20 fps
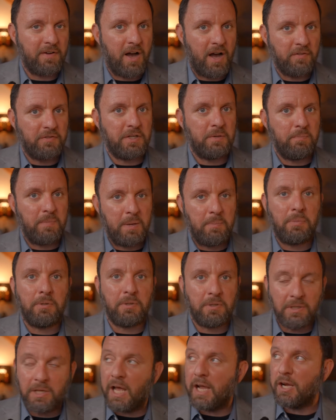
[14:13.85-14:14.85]
Often people
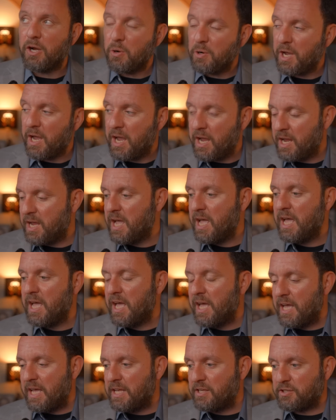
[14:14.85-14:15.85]
are like, okay,
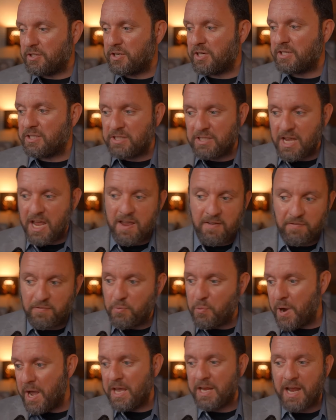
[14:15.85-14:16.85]
is there a safe
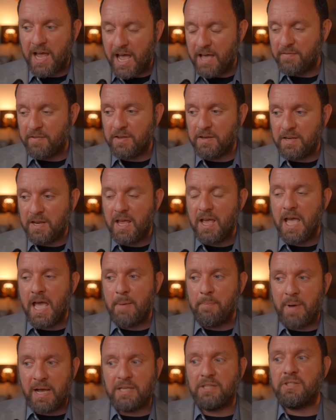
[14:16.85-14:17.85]
way to heaven?
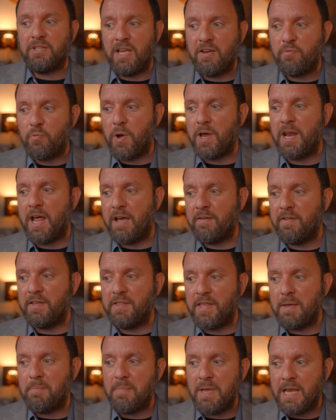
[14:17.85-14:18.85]
And by safe way to heaven,
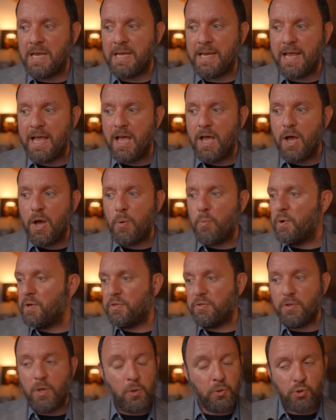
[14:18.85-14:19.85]
they mean with
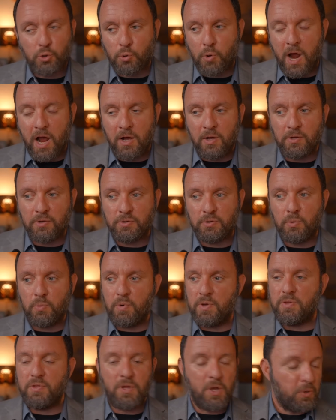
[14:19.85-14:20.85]
no trials,
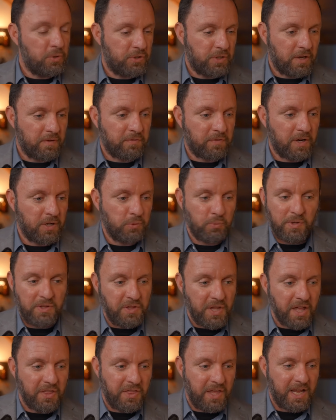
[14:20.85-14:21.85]
with no sufferings, with
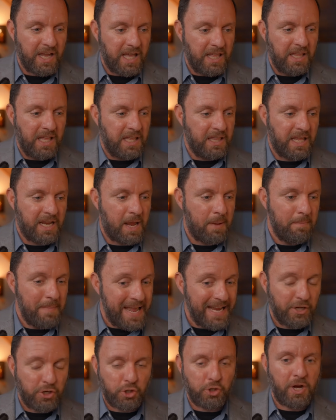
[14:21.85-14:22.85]
nothing. And then I
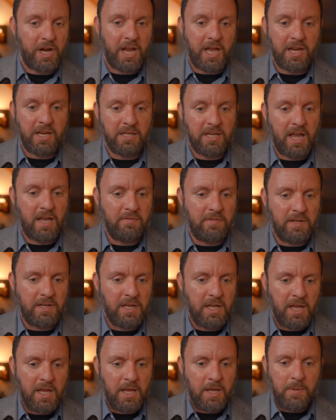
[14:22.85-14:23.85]
make sure I get into heaven.
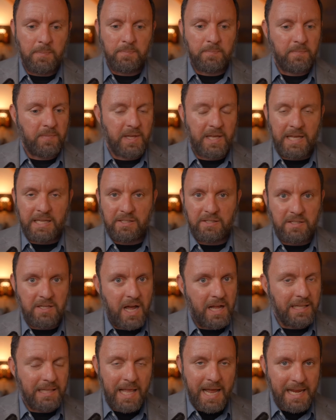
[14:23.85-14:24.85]
It's
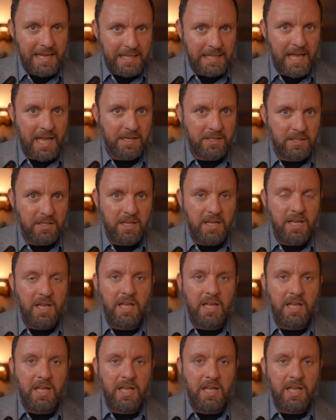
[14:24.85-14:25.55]
not like that.